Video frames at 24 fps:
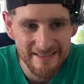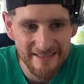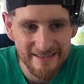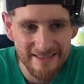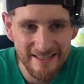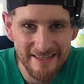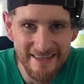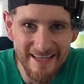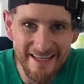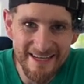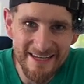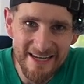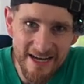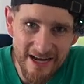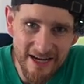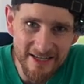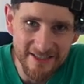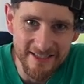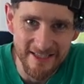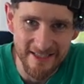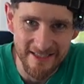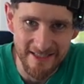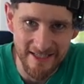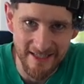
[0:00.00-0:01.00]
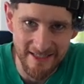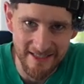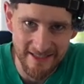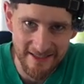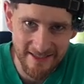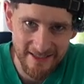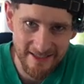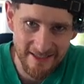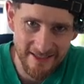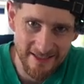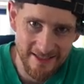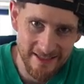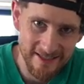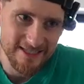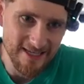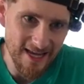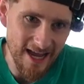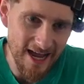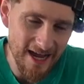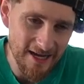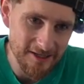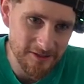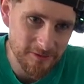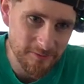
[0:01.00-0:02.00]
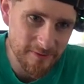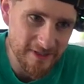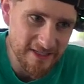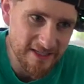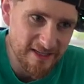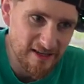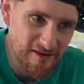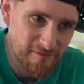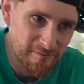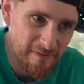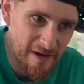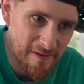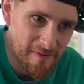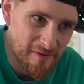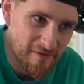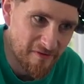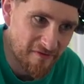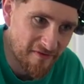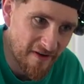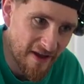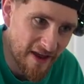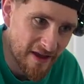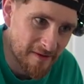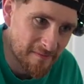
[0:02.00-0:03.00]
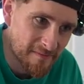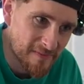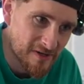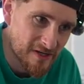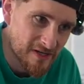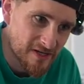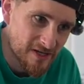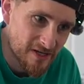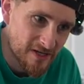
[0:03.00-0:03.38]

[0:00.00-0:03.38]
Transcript: that they're narcissists. So how do we give people fame